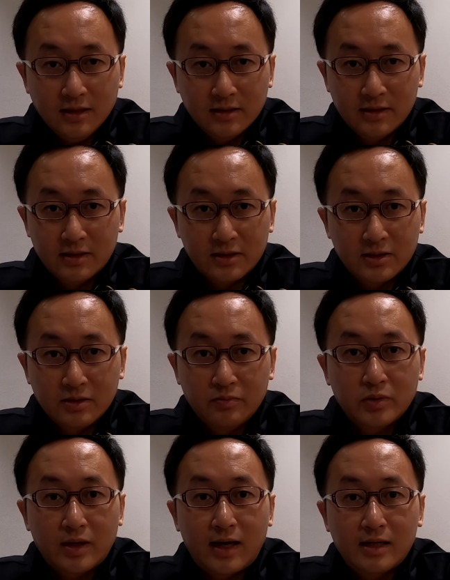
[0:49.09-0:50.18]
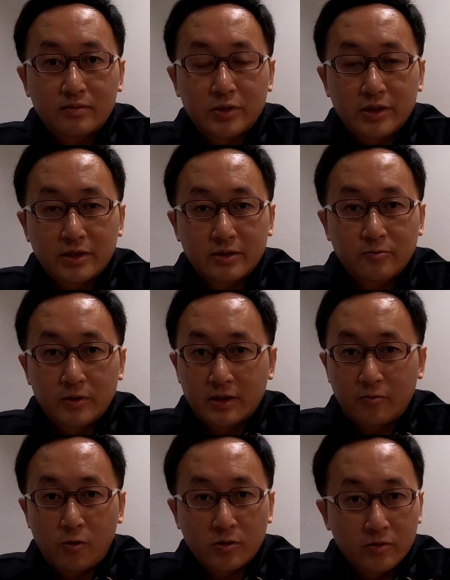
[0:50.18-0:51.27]
did a simple calibration, which
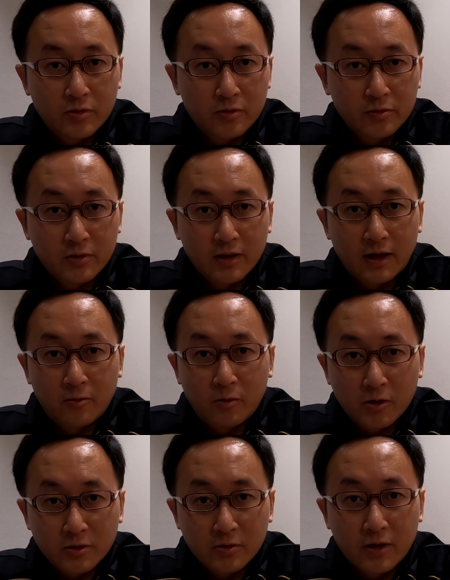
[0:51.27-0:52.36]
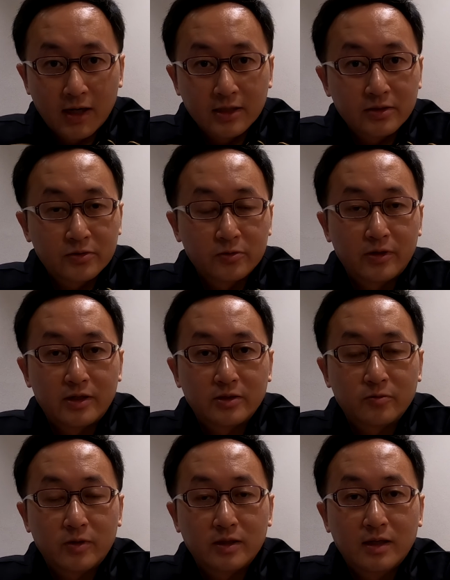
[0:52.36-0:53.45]
I'll walk you guys through it
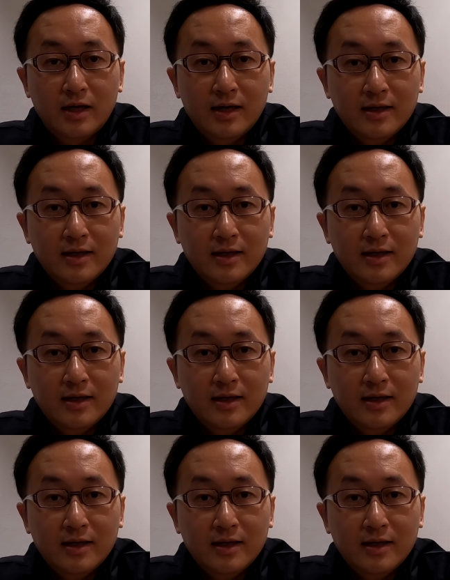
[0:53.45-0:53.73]
as well.